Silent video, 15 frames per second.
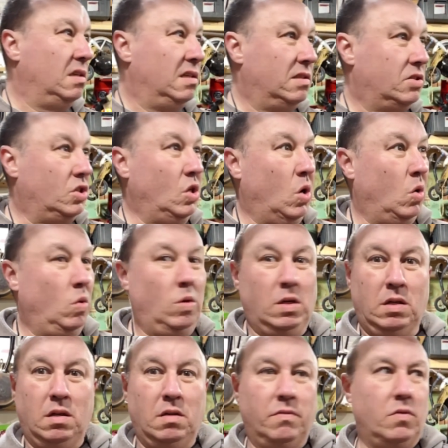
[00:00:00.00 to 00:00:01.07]
snow,
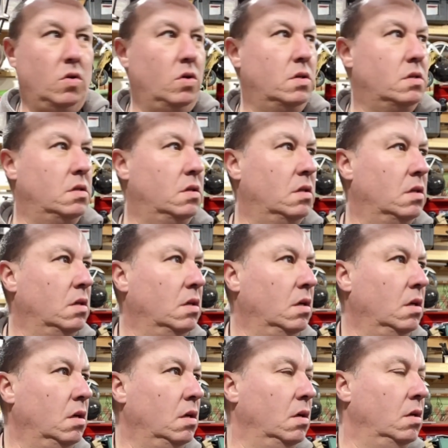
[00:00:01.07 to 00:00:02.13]
of course.
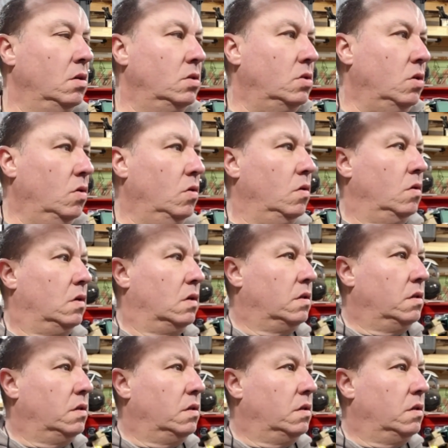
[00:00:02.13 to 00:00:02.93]
So